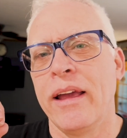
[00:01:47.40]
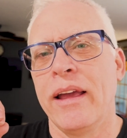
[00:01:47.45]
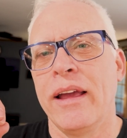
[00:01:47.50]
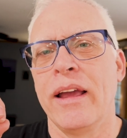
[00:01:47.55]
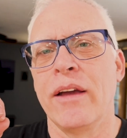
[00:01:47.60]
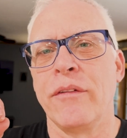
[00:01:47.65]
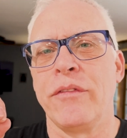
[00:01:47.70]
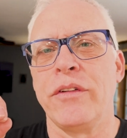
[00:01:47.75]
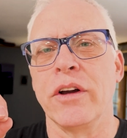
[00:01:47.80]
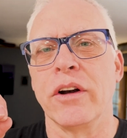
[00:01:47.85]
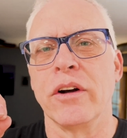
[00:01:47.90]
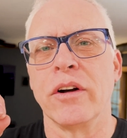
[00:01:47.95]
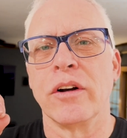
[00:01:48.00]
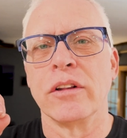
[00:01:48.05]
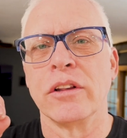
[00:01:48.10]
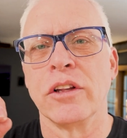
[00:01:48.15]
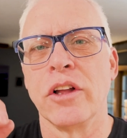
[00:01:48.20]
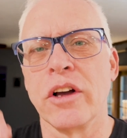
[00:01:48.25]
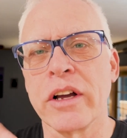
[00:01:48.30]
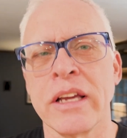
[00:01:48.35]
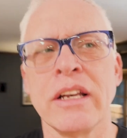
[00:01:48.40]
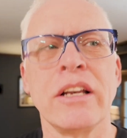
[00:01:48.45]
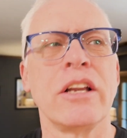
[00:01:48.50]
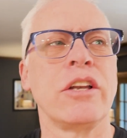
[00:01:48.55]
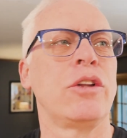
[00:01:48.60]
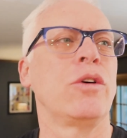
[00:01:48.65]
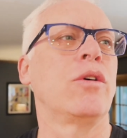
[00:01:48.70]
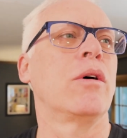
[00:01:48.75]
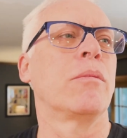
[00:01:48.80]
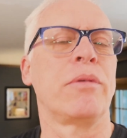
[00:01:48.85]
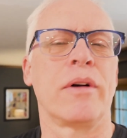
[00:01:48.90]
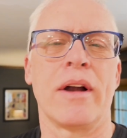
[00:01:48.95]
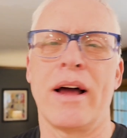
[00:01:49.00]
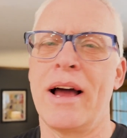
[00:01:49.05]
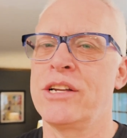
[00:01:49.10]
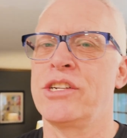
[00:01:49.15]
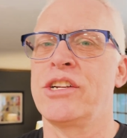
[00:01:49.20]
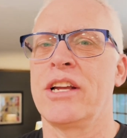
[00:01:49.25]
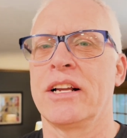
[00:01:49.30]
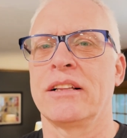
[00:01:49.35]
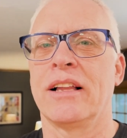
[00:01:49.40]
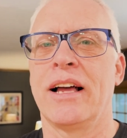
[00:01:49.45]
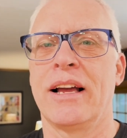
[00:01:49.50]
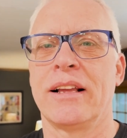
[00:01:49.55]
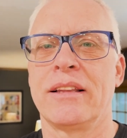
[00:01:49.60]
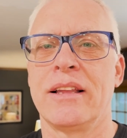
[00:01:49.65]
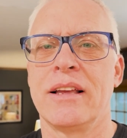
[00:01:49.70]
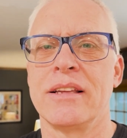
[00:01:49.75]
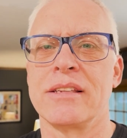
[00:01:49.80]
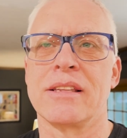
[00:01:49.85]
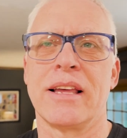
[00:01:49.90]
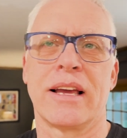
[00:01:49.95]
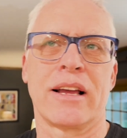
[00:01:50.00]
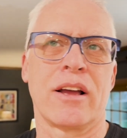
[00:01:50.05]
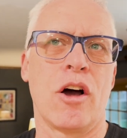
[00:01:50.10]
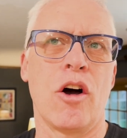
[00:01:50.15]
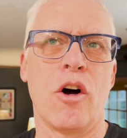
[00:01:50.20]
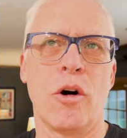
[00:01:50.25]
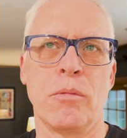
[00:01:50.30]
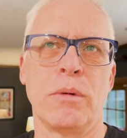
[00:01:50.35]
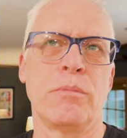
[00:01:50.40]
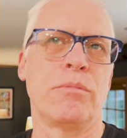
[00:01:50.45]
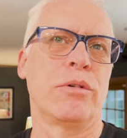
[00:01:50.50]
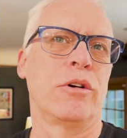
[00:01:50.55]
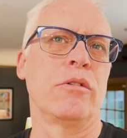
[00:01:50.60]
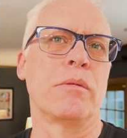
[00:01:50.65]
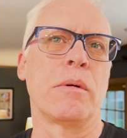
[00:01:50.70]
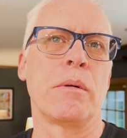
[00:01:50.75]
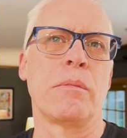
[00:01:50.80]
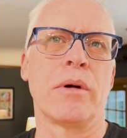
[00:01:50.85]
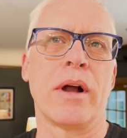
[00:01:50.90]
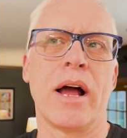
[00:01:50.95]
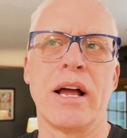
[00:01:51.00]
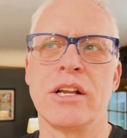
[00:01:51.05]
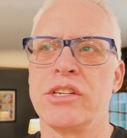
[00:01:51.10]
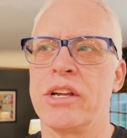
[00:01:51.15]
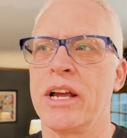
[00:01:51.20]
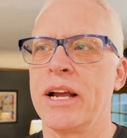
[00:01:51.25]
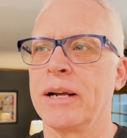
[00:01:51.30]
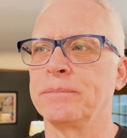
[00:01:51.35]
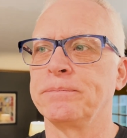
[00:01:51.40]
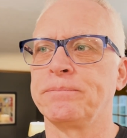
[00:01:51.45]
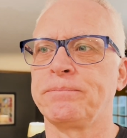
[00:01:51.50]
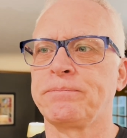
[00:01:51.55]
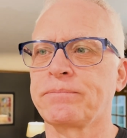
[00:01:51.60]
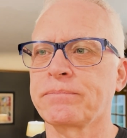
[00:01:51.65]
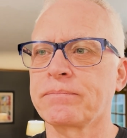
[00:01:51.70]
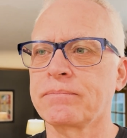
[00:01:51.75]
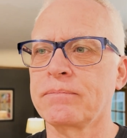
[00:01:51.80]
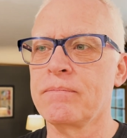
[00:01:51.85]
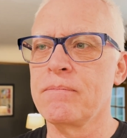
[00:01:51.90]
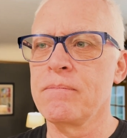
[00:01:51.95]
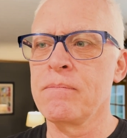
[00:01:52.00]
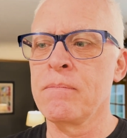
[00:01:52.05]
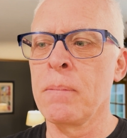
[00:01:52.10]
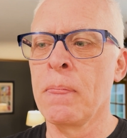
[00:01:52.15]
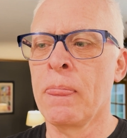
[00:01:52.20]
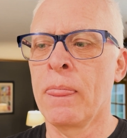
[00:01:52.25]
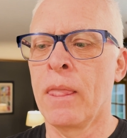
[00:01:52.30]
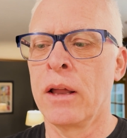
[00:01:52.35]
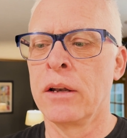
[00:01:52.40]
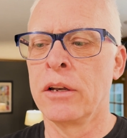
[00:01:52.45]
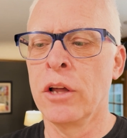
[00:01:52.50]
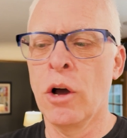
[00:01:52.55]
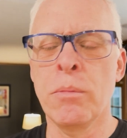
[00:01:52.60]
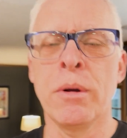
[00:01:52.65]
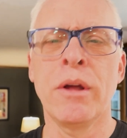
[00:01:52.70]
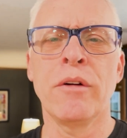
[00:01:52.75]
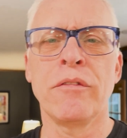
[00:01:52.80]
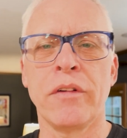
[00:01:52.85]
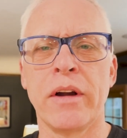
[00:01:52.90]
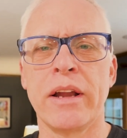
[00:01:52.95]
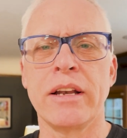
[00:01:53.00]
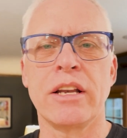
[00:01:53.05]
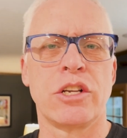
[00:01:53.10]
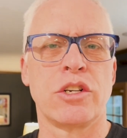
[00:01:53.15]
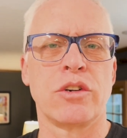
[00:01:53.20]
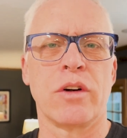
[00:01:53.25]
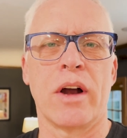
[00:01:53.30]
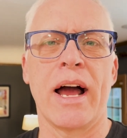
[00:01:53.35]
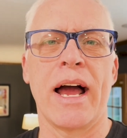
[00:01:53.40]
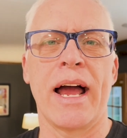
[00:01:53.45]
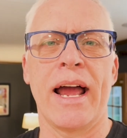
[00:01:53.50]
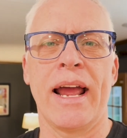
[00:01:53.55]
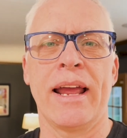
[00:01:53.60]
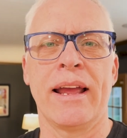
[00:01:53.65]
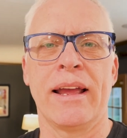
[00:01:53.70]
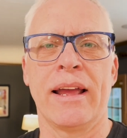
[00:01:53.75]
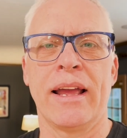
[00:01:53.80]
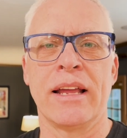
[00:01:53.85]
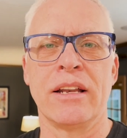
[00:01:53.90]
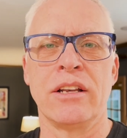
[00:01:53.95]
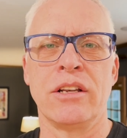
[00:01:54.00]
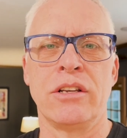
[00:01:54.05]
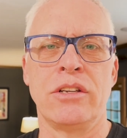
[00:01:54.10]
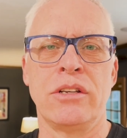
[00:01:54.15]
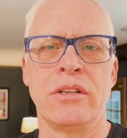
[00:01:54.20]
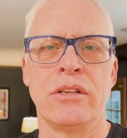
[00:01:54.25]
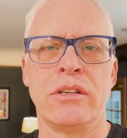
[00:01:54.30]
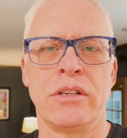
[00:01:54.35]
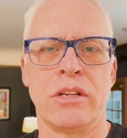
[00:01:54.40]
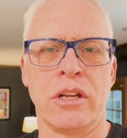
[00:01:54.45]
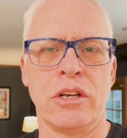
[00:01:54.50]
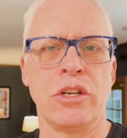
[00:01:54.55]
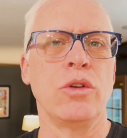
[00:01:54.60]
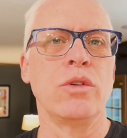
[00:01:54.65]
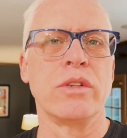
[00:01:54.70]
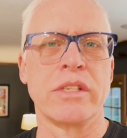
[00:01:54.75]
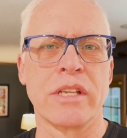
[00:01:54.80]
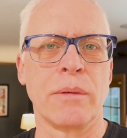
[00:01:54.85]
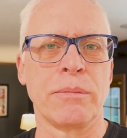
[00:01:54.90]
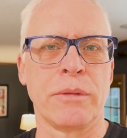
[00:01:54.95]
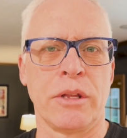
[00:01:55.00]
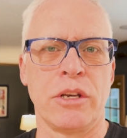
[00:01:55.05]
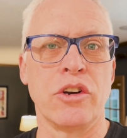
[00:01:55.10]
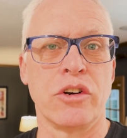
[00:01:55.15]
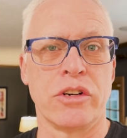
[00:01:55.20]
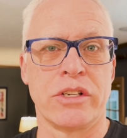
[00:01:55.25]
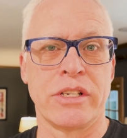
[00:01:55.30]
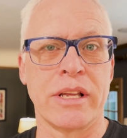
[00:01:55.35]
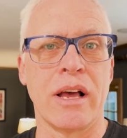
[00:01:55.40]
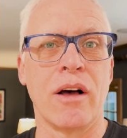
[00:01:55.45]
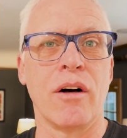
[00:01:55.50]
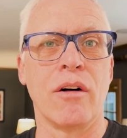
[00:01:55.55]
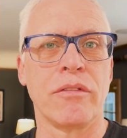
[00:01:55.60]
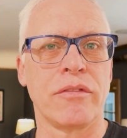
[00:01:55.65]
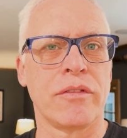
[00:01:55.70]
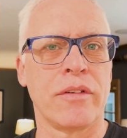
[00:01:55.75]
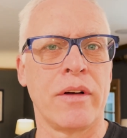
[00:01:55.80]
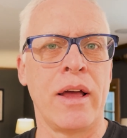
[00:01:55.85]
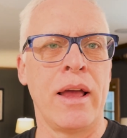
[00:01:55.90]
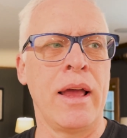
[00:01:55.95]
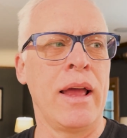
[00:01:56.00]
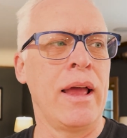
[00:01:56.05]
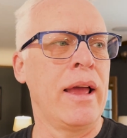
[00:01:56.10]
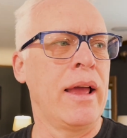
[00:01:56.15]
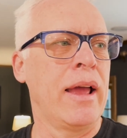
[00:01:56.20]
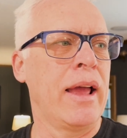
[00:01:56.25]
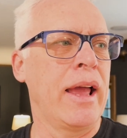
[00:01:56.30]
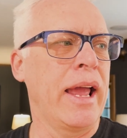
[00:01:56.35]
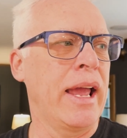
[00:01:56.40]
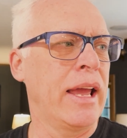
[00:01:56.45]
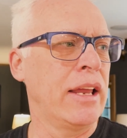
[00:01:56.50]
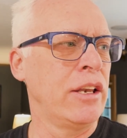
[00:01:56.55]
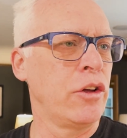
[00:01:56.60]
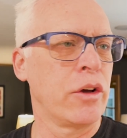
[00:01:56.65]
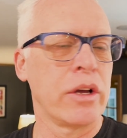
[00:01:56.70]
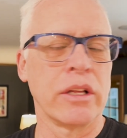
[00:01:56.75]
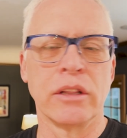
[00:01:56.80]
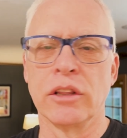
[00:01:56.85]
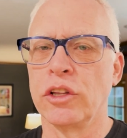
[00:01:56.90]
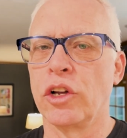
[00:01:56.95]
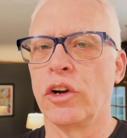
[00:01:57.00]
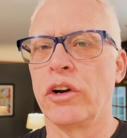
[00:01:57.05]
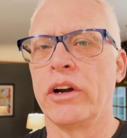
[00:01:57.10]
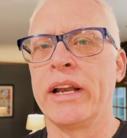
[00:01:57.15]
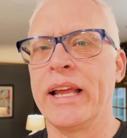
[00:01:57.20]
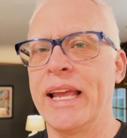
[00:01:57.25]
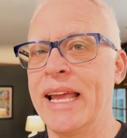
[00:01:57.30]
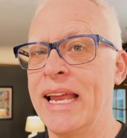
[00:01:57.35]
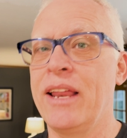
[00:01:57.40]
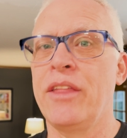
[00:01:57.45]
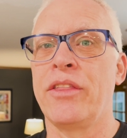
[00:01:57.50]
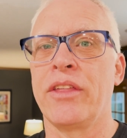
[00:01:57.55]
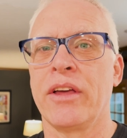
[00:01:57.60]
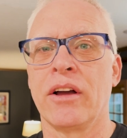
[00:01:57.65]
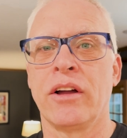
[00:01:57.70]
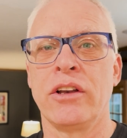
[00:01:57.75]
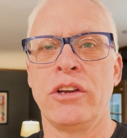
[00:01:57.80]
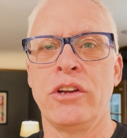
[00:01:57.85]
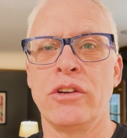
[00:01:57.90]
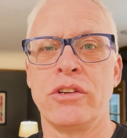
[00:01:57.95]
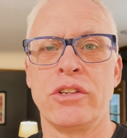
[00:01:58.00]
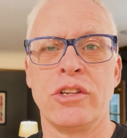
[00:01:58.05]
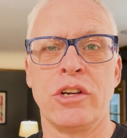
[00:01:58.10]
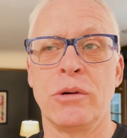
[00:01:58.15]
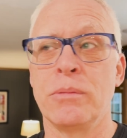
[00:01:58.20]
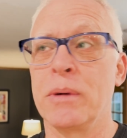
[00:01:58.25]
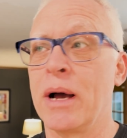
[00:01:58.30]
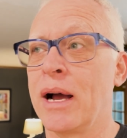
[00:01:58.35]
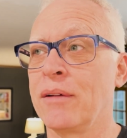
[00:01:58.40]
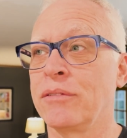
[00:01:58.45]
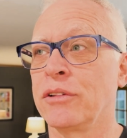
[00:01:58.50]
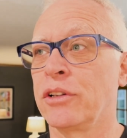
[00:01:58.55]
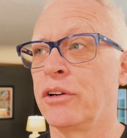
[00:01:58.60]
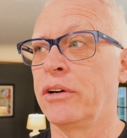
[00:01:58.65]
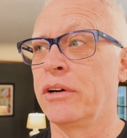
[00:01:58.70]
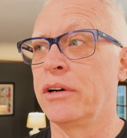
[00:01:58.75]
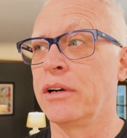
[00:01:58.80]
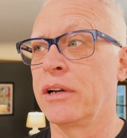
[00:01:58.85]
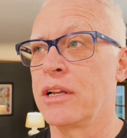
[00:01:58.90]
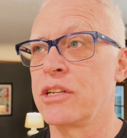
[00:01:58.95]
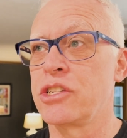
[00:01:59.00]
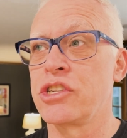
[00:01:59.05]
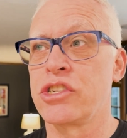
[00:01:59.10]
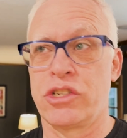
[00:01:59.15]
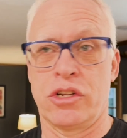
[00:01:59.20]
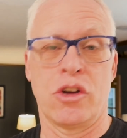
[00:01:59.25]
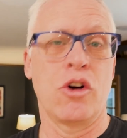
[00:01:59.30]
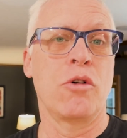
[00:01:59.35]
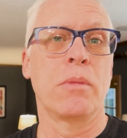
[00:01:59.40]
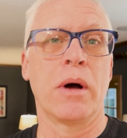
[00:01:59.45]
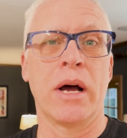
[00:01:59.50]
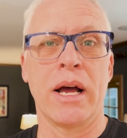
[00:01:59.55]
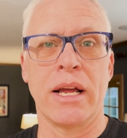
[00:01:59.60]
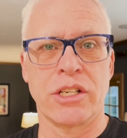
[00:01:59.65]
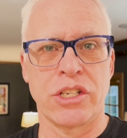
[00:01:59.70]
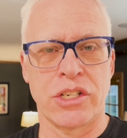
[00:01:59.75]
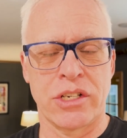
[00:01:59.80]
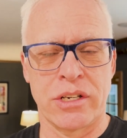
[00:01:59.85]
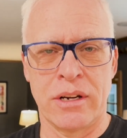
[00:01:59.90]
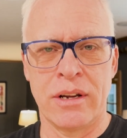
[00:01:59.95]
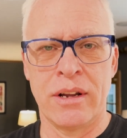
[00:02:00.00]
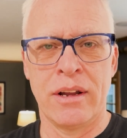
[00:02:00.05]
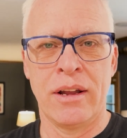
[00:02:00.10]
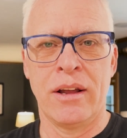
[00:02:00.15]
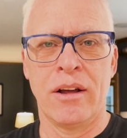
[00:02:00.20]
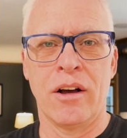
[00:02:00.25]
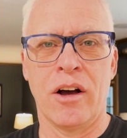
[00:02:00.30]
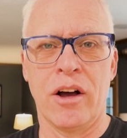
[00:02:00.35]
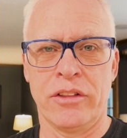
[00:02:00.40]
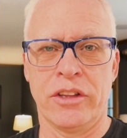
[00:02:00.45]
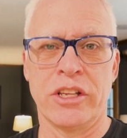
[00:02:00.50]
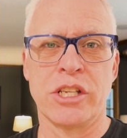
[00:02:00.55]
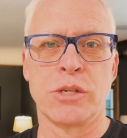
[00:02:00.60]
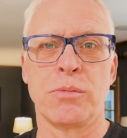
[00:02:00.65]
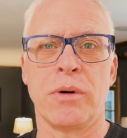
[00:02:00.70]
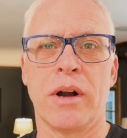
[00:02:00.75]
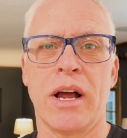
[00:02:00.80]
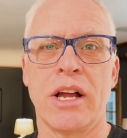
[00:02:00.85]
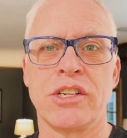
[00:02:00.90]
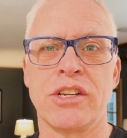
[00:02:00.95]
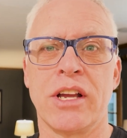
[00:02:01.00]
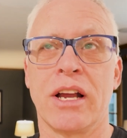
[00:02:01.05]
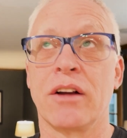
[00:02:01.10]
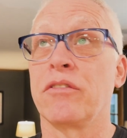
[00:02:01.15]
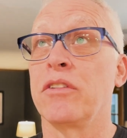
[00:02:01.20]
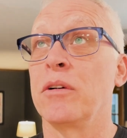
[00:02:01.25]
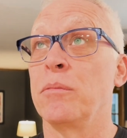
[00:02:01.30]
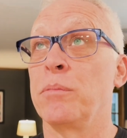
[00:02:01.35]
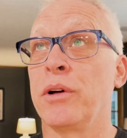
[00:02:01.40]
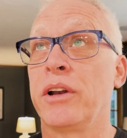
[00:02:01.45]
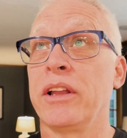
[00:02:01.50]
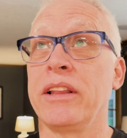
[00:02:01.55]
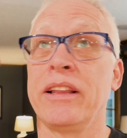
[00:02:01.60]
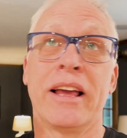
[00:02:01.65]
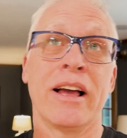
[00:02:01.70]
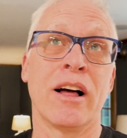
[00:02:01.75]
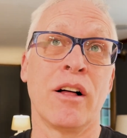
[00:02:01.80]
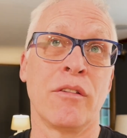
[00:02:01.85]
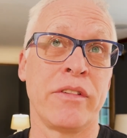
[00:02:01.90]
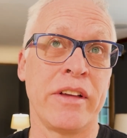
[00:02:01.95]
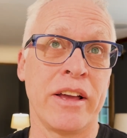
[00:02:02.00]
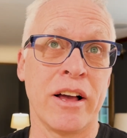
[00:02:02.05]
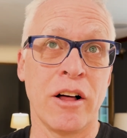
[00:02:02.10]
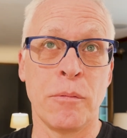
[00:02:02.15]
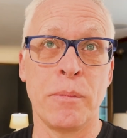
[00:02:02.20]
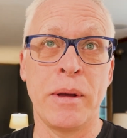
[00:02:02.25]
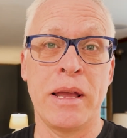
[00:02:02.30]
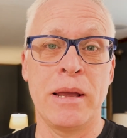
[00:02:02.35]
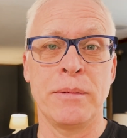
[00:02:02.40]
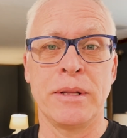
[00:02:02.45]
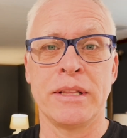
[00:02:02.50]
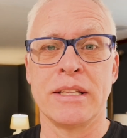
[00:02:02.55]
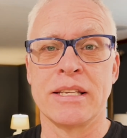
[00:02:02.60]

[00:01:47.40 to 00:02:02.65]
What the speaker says: if you're looking to do a project like this, like a home improvement project, don't be afraid to try and to do something yourself. And you can learn anything on YouTube. I've learned so much on this project, from putting the LVL beam in the